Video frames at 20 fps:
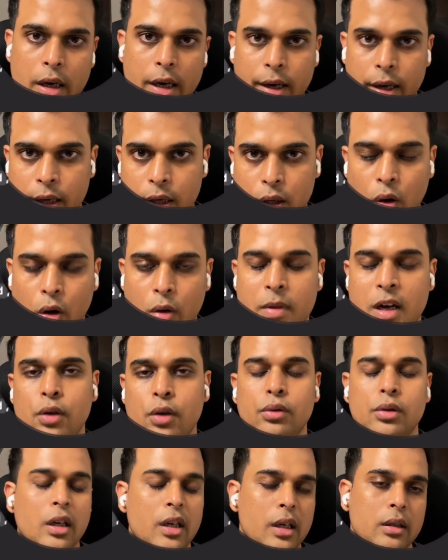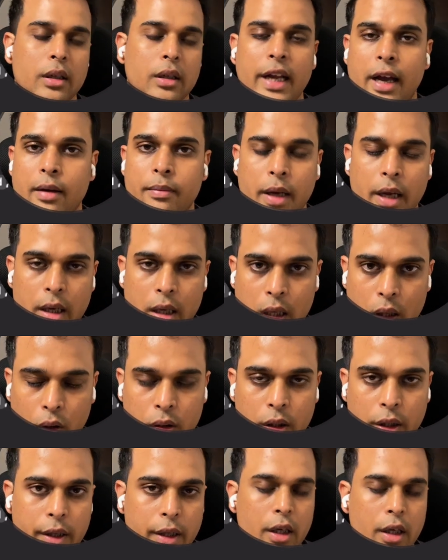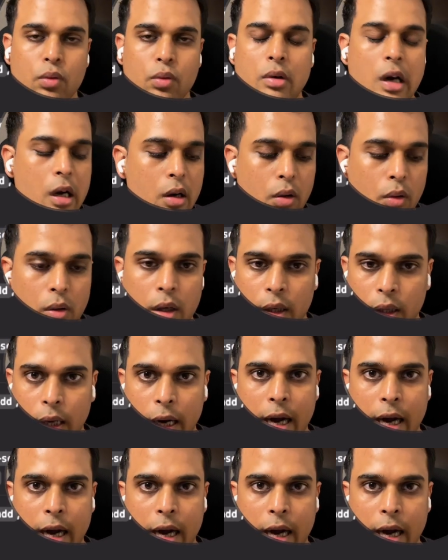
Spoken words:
and a normal user doesn't have any authority to control it.